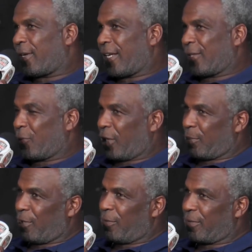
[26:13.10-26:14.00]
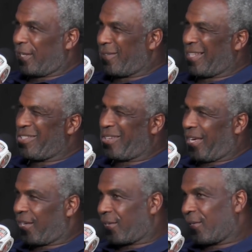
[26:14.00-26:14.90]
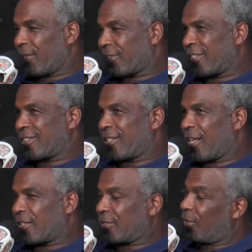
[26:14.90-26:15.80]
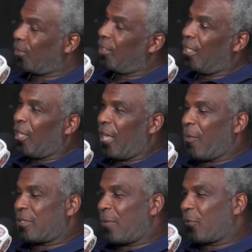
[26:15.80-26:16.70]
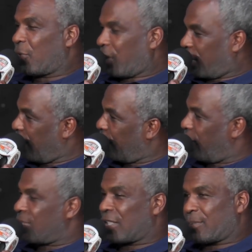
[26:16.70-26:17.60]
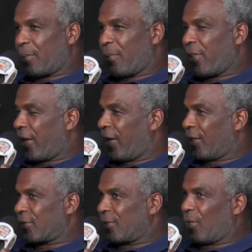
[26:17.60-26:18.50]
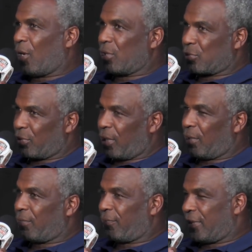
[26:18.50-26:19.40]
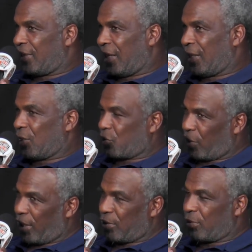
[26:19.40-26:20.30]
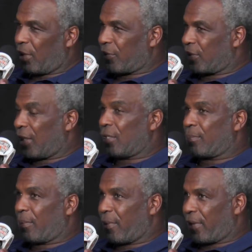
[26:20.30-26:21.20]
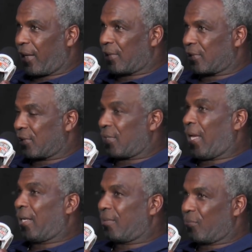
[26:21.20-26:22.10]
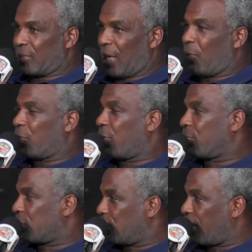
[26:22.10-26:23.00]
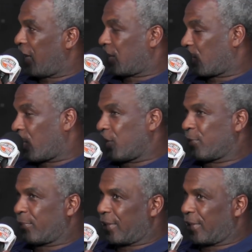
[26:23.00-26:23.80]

I had to win them over. They were like, you can't cook, this and that. So every time we go to Cleveland, I take them to my mother's house. All 12, 15, the train, whoever, they go to my mother's house. It's like, they won't go 2 days in a row.